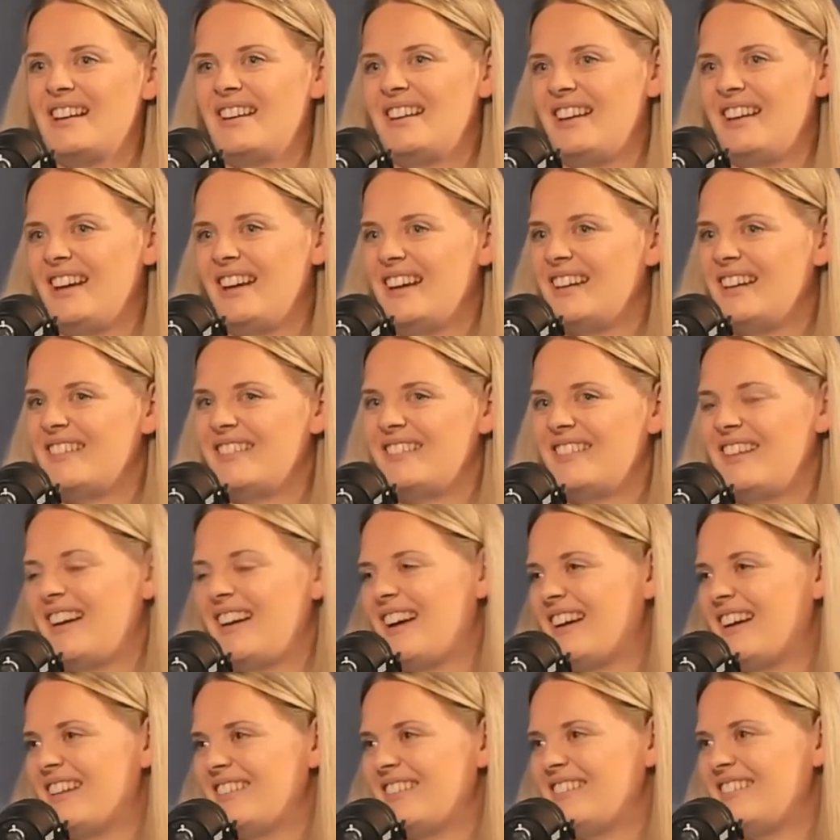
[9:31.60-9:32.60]
Yeah,
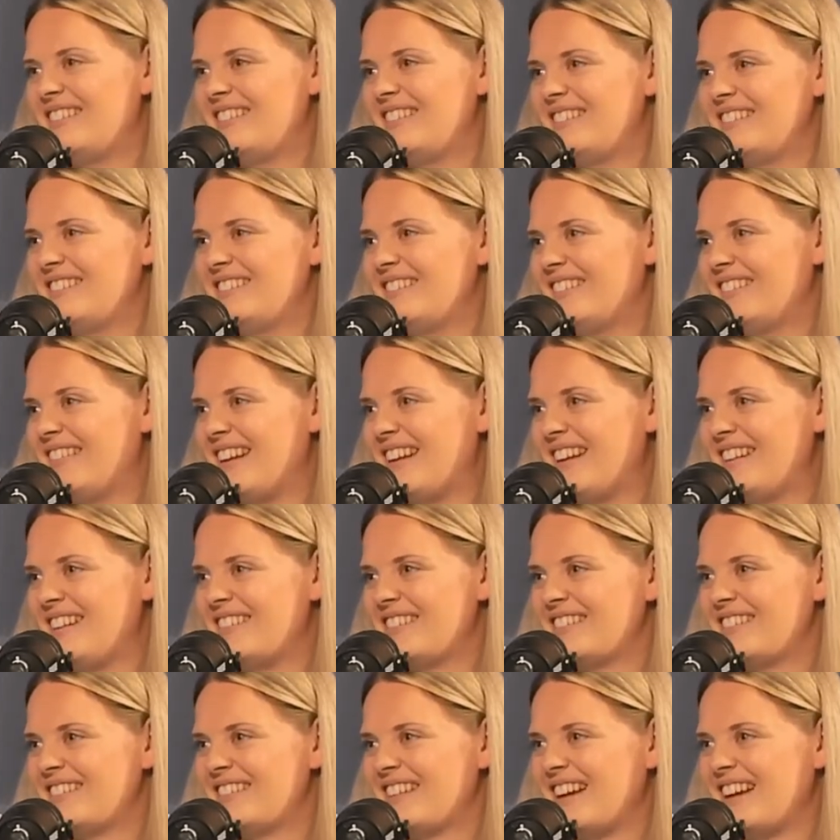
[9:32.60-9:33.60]
and
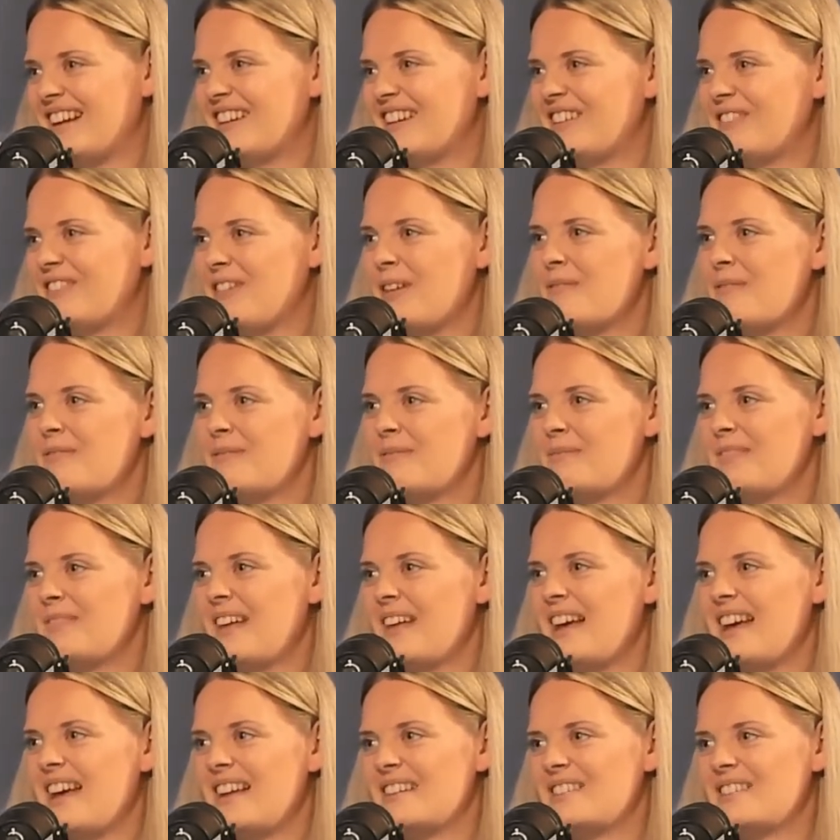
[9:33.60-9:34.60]
it's kind of grown from
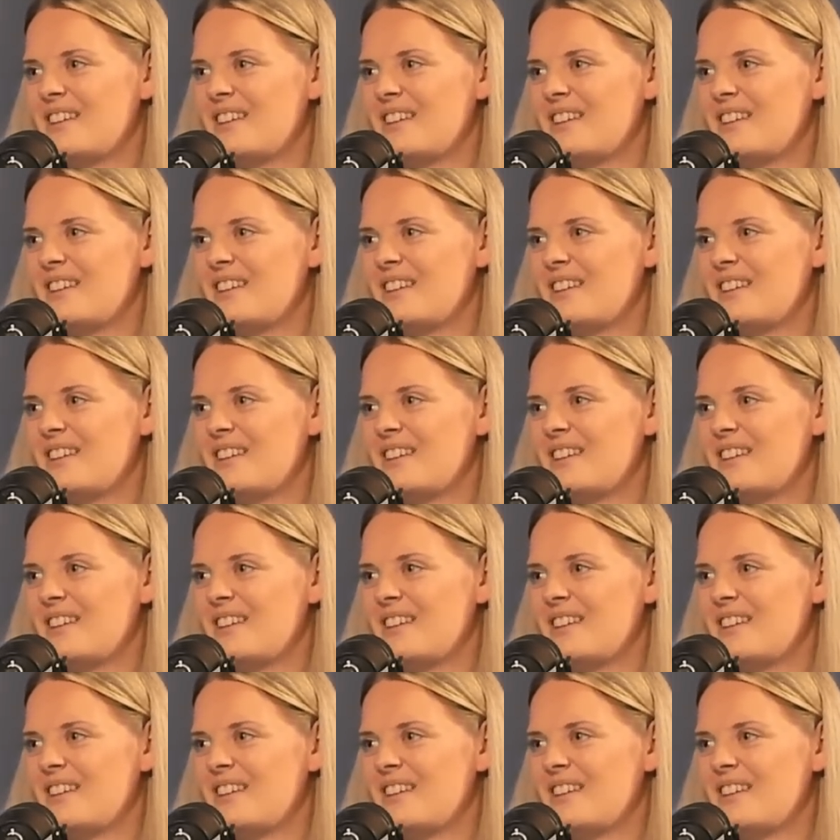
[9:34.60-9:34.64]
there.